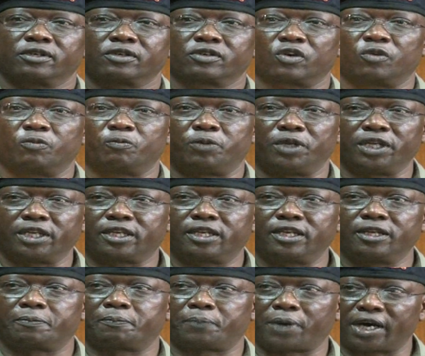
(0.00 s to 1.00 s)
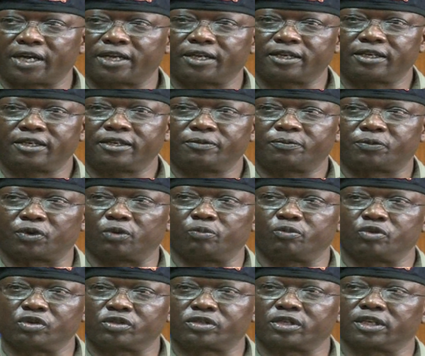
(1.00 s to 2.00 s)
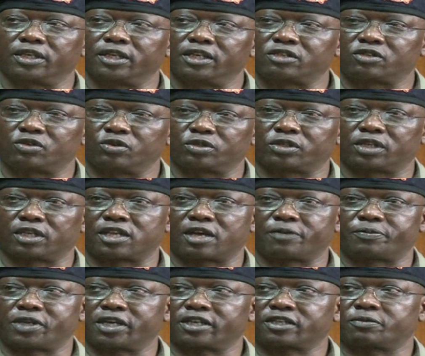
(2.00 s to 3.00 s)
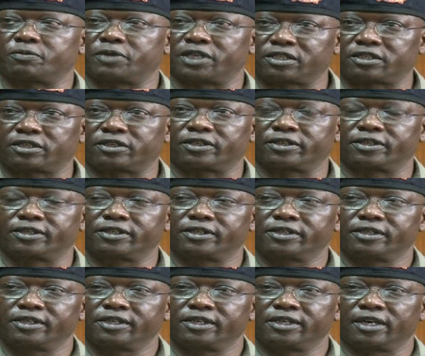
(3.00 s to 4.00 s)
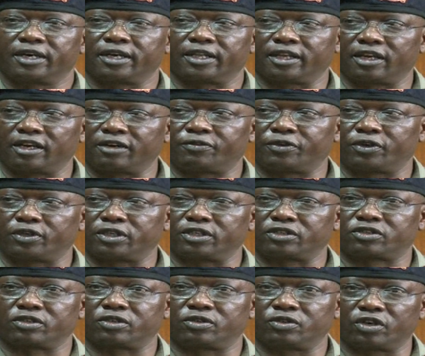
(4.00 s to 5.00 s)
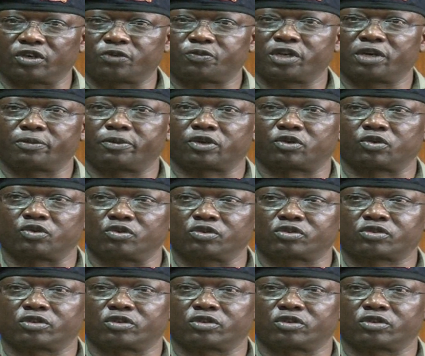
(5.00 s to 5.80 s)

completely banned from using these routes that I've just mentioned. And therefore, they should not be able to use